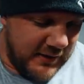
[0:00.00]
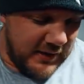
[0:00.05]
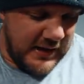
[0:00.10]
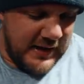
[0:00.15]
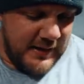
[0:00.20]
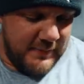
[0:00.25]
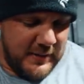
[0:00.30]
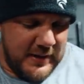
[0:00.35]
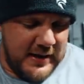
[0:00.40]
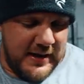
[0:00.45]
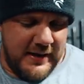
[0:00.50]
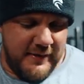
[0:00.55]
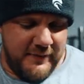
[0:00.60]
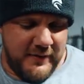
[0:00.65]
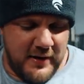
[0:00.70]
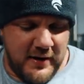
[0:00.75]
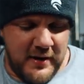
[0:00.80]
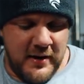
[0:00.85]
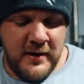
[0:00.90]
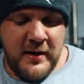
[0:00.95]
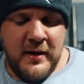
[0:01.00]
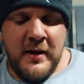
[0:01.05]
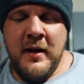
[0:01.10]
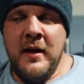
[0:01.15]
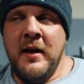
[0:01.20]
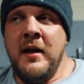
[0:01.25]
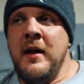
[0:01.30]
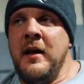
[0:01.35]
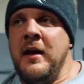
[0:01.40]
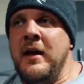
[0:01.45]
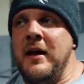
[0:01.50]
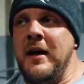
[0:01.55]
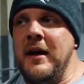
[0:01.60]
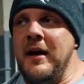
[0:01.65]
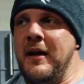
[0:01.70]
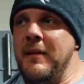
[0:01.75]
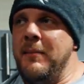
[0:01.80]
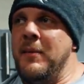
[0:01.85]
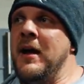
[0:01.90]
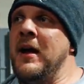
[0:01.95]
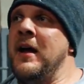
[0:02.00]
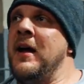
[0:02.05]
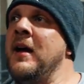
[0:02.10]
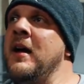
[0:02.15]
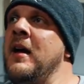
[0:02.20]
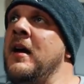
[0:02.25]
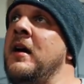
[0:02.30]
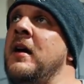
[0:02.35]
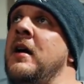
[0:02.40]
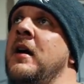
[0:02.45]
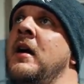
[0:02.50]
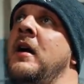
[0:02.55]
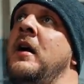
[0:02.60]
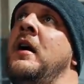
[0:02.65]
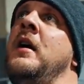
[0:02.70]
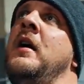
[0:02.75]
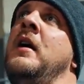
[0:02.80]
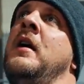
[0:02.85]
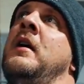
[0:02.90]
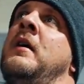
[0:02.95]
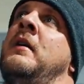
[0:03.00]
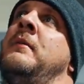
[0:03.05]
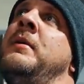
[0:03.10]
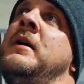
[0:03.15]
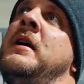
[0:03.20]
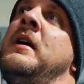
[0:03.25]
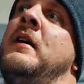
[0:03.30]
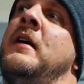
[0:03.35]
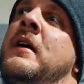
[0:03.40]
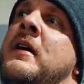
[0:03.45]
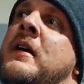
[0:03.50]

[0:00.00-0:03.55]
can get a bit heavier. Um, but yeah,